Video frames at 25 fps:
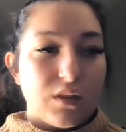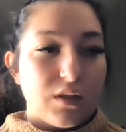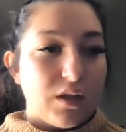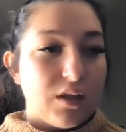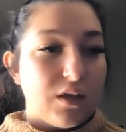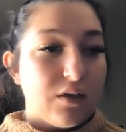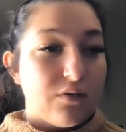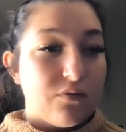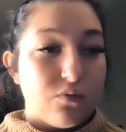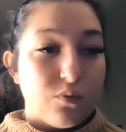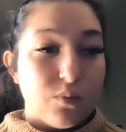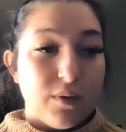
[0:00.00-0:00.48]

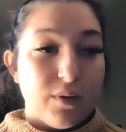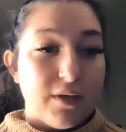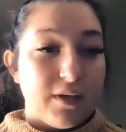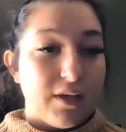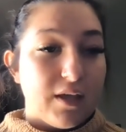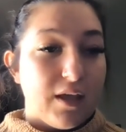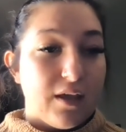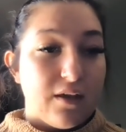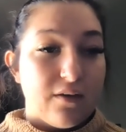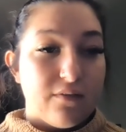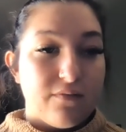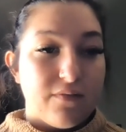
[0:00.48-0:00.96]
if we
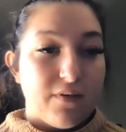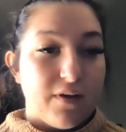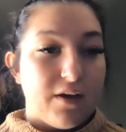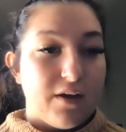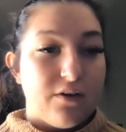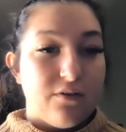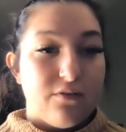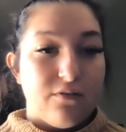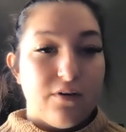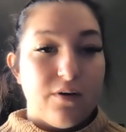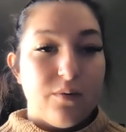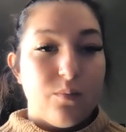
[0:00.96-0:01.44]
can't
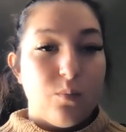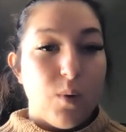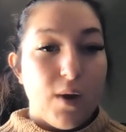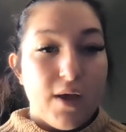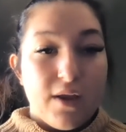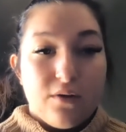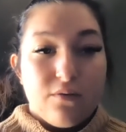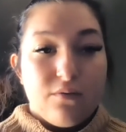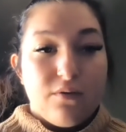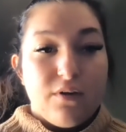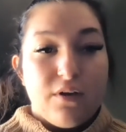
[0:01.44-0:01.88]
find a way to